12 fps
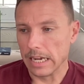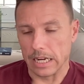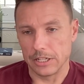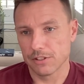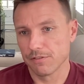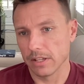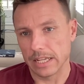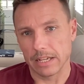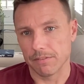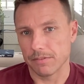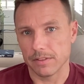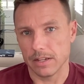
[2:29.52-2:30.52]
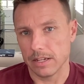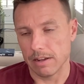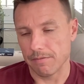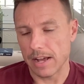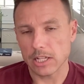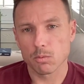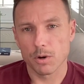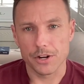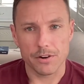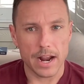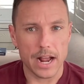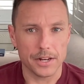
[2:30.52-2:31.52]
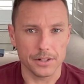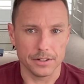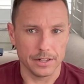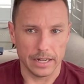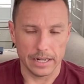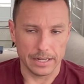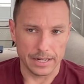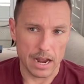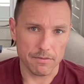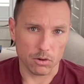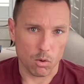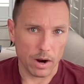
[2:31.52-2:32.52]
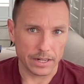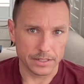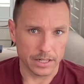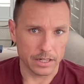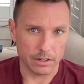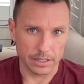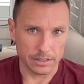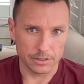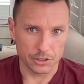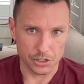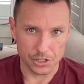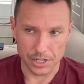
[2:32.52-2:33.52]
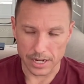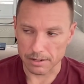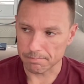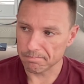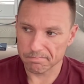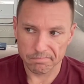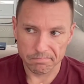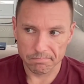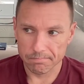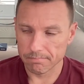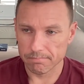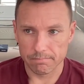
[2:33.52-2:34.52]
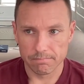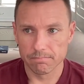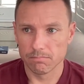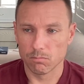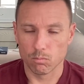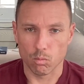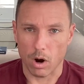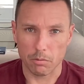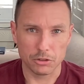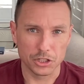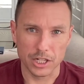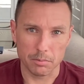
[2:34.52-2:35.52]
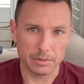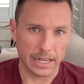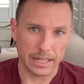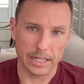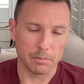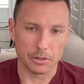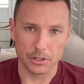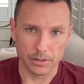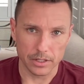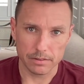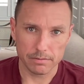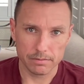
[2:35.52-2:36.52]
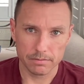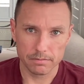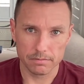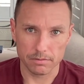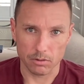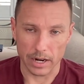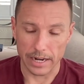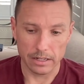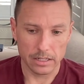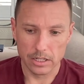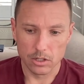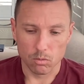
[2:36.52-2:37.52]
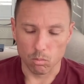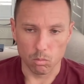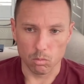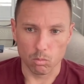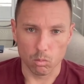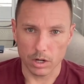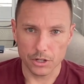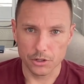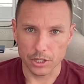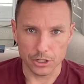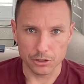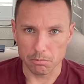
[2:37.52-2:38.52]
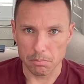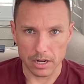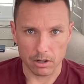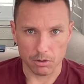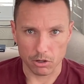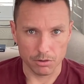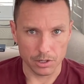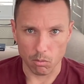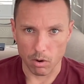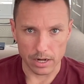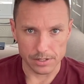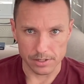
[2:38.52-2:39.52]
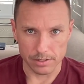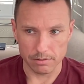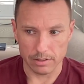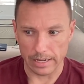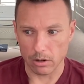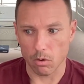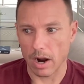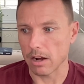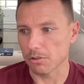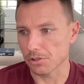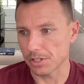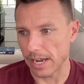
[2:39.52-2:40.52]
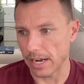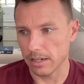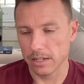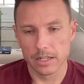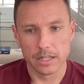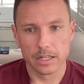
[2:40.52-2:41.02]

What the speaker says: I just feel like if that's where you're at and you haven't quite done it just yet, why would you come to A&M and do it, right? What are you going to do better recruiting-wise at Ohio State?